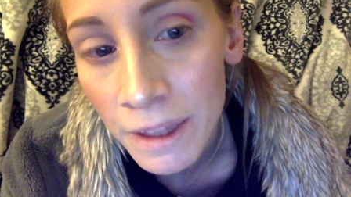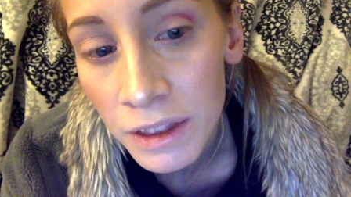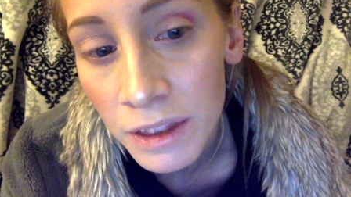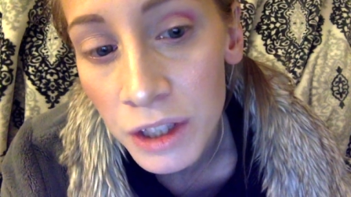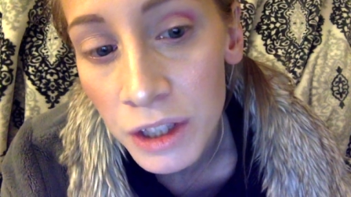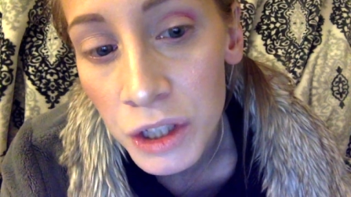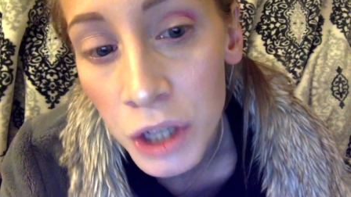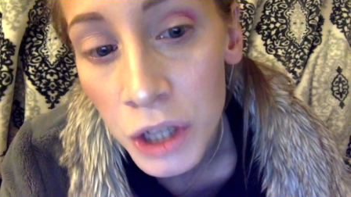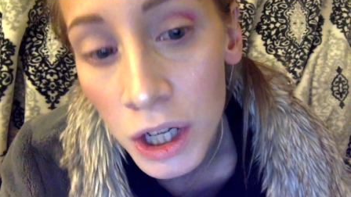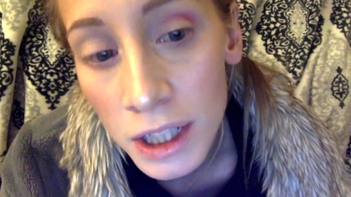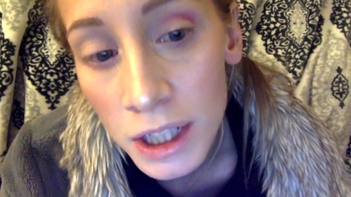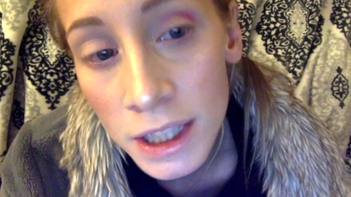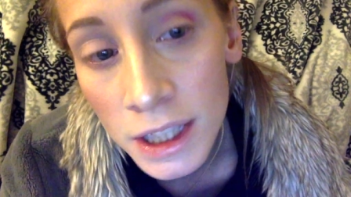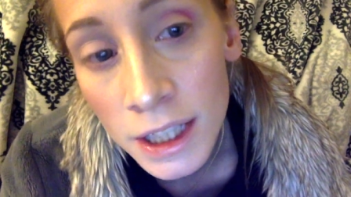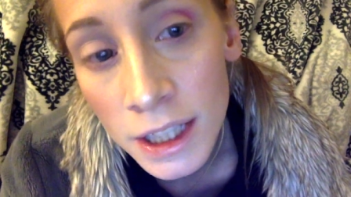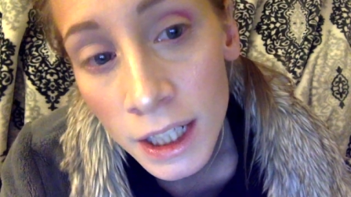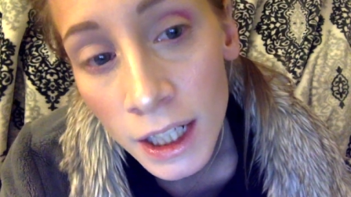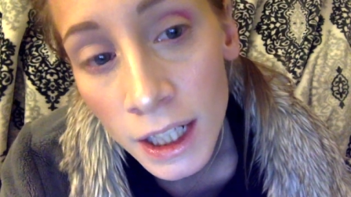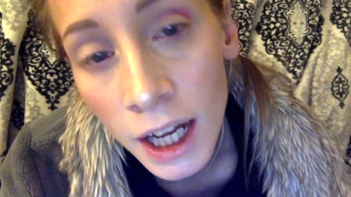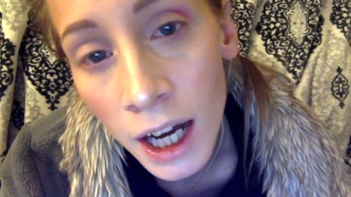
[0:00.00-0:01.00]
the not
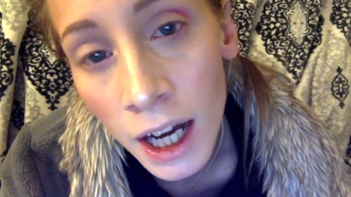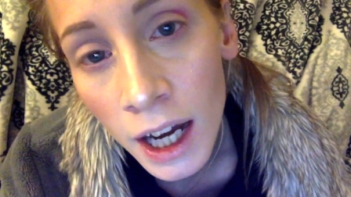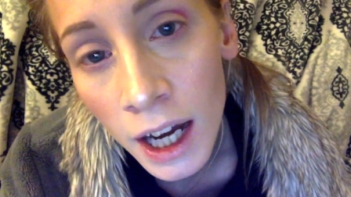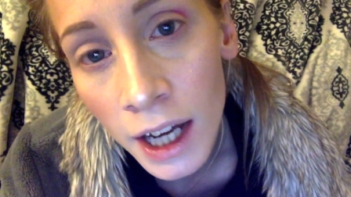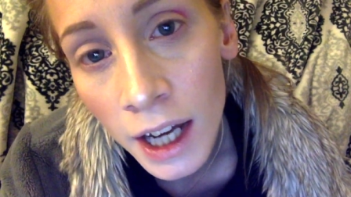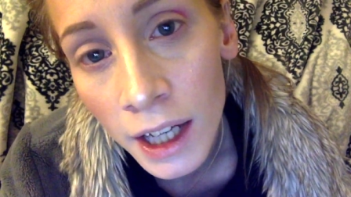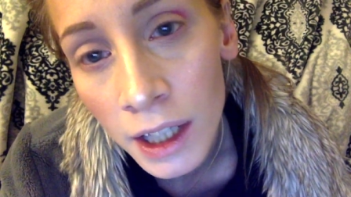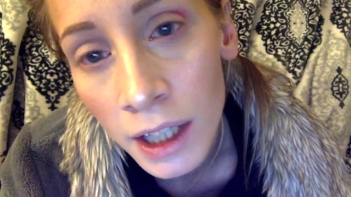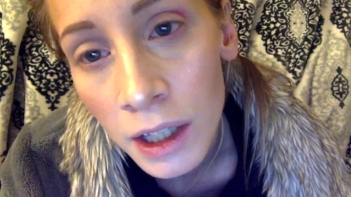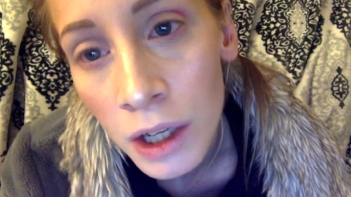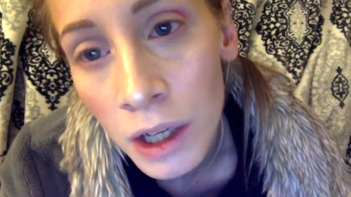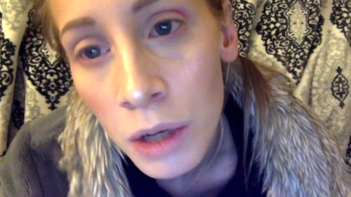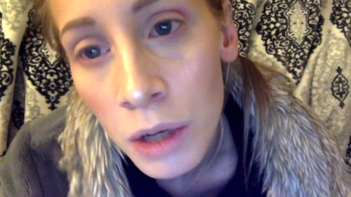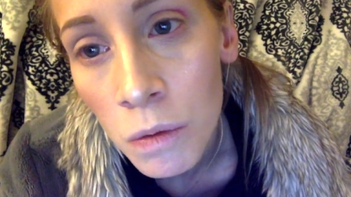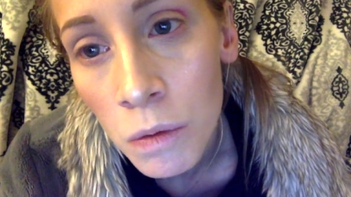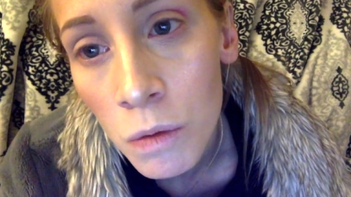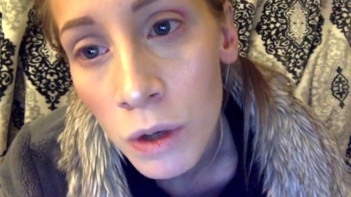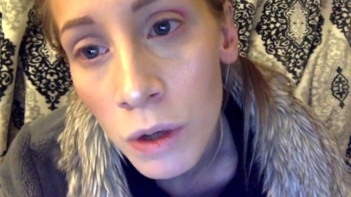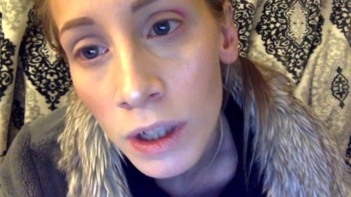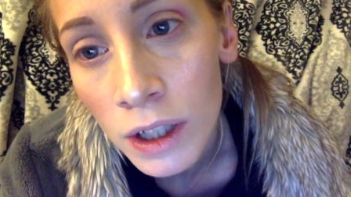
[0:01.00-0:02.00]
set eye
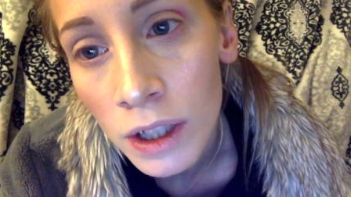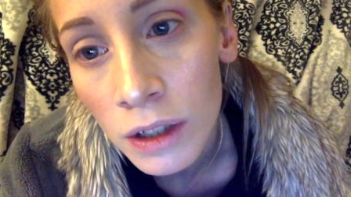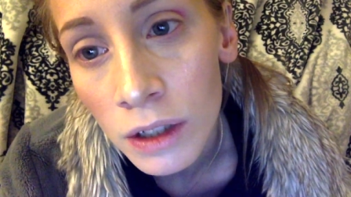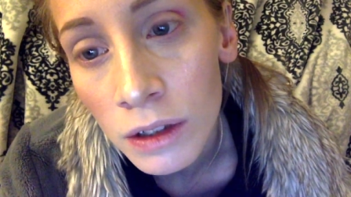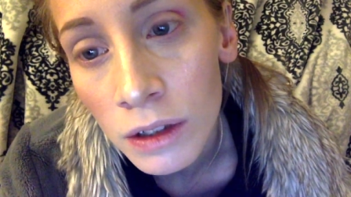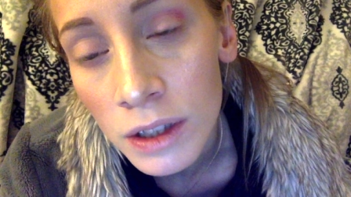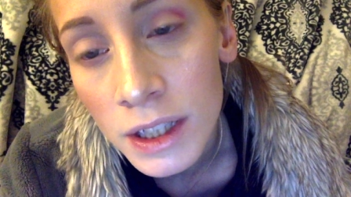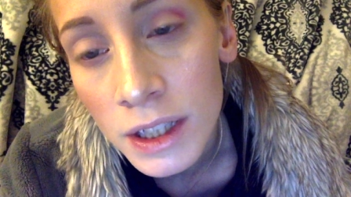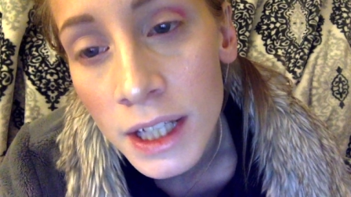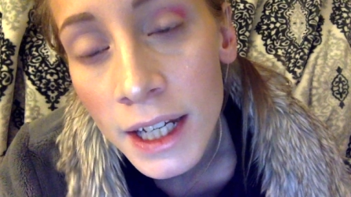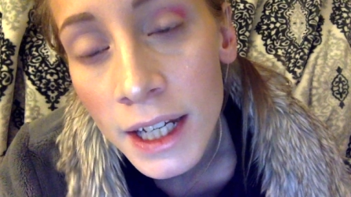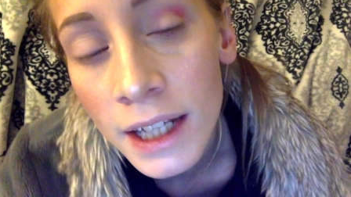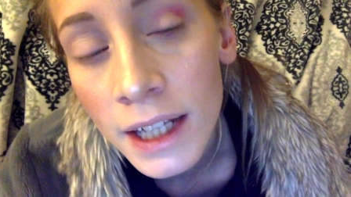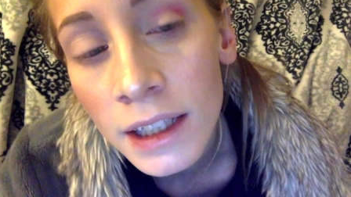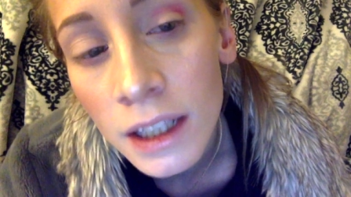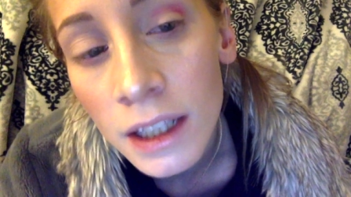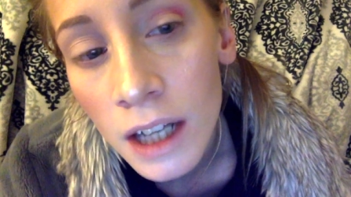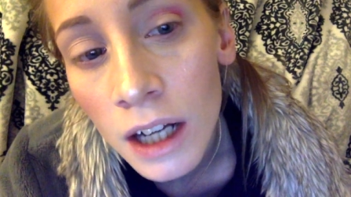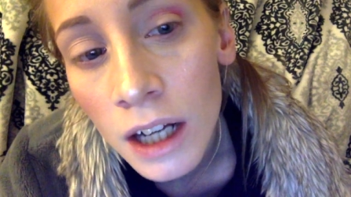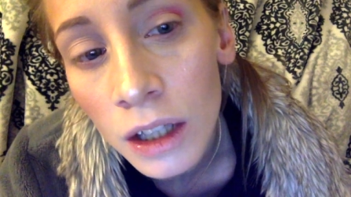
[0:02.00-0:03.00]
will take
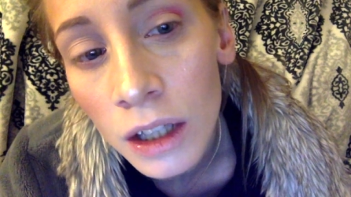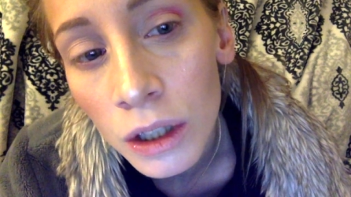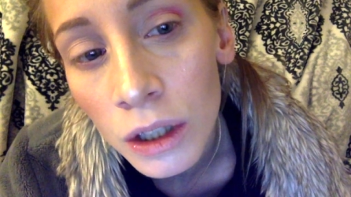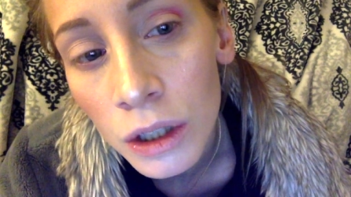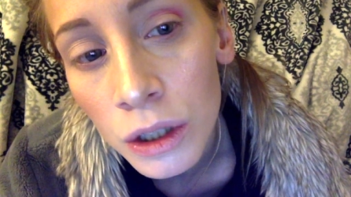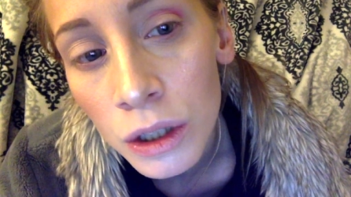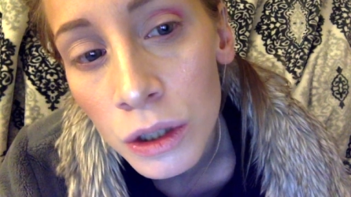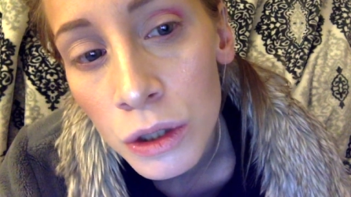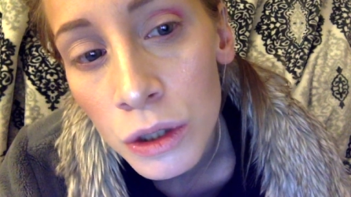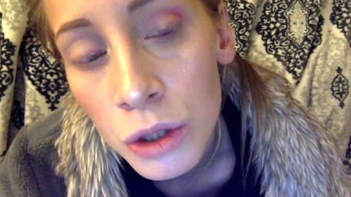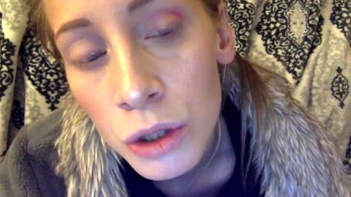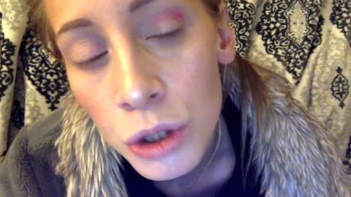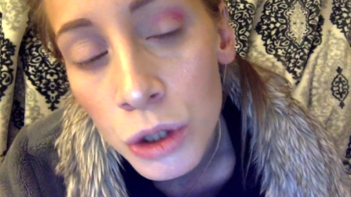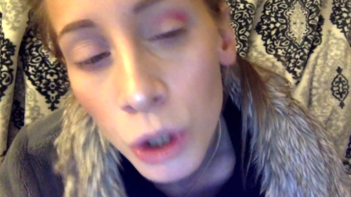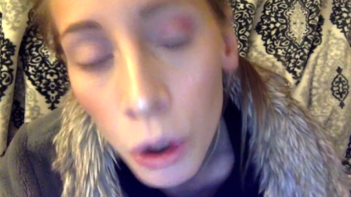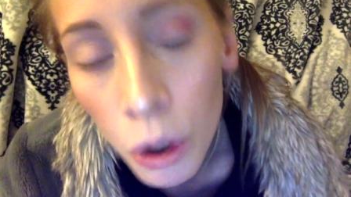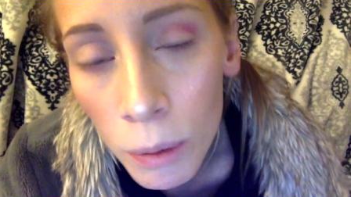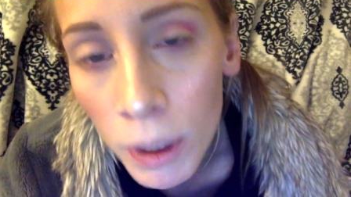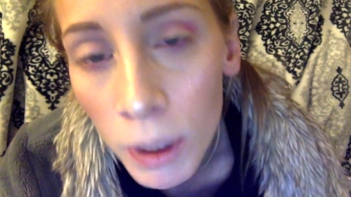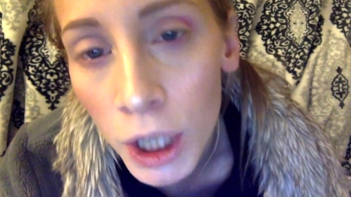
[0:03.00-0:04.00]
the color
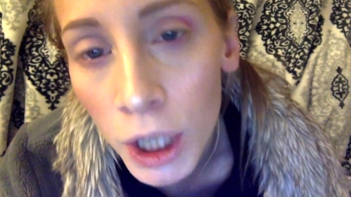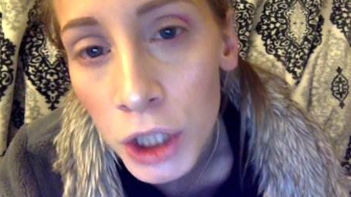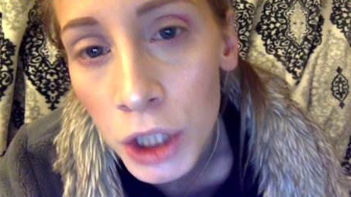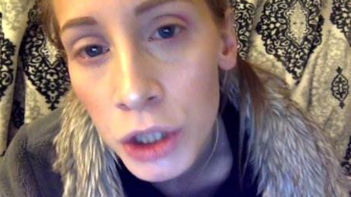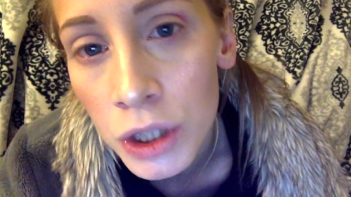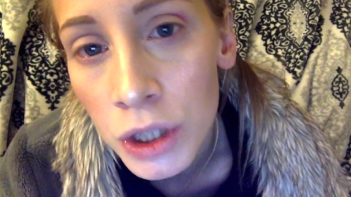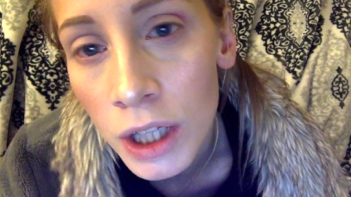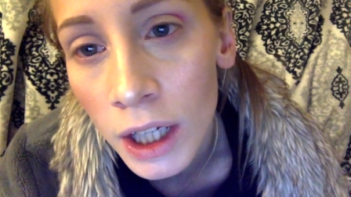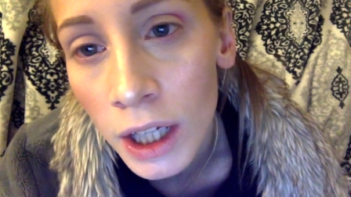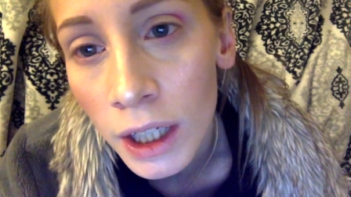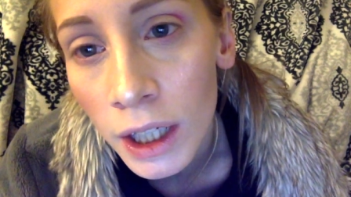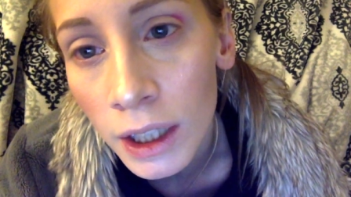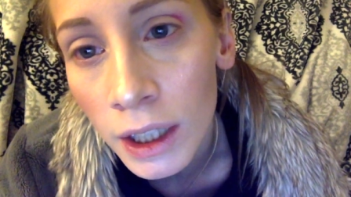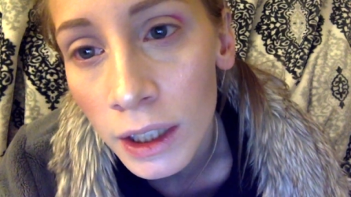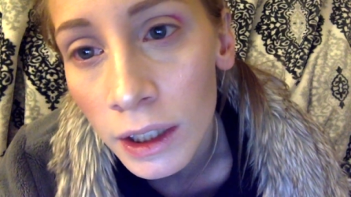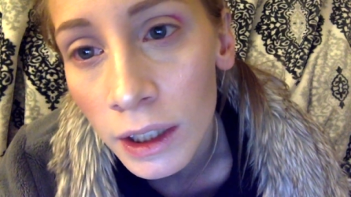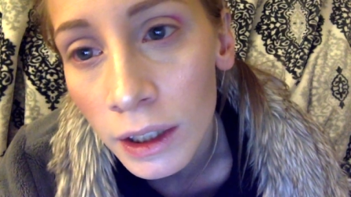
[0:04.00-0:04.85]
so much that